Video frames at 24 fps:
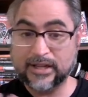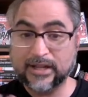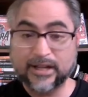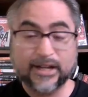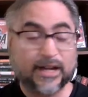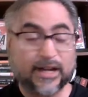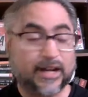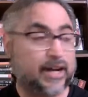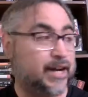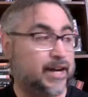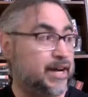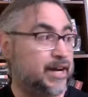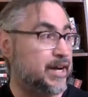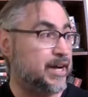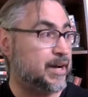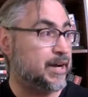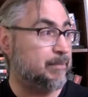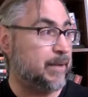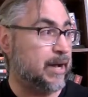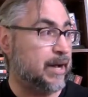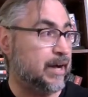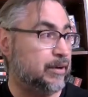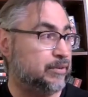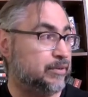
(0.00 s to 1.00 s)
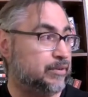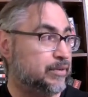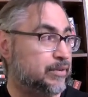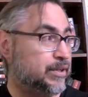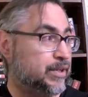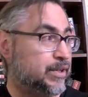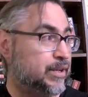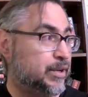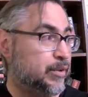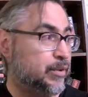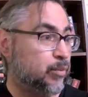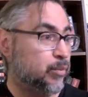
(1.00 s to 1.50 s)
about
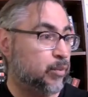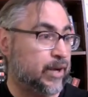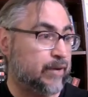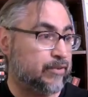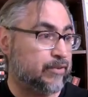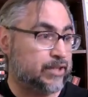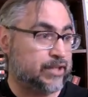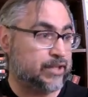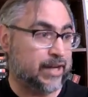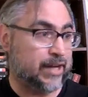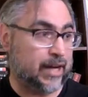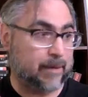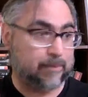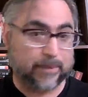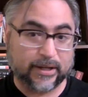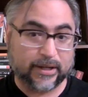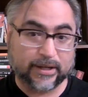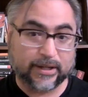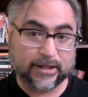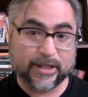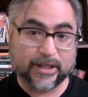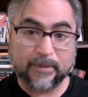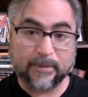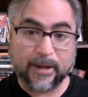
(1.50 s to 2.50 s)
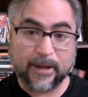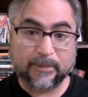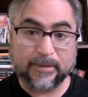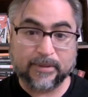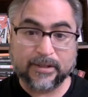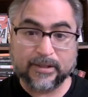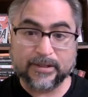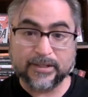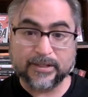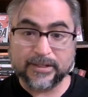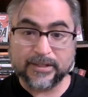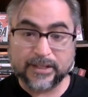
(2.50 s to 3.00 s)
whatever topic they may be
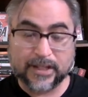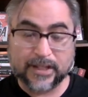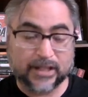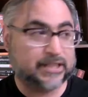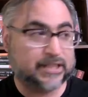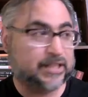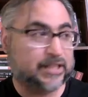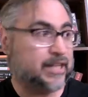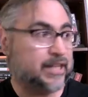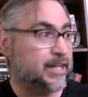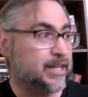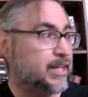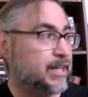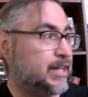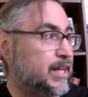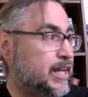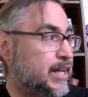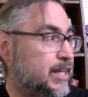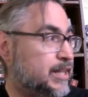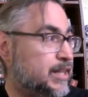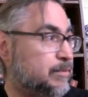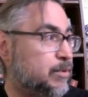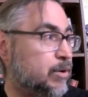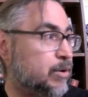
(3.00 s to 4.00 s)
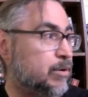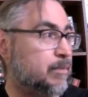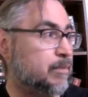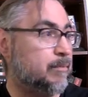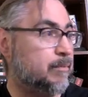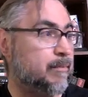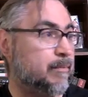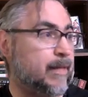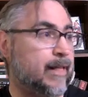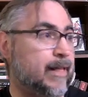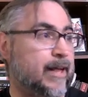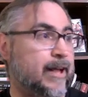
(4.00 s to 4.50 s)
discussing at the moment.
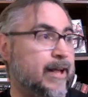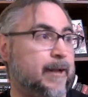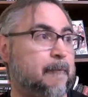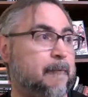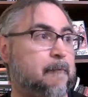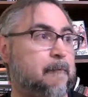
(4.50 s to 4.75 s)
Like,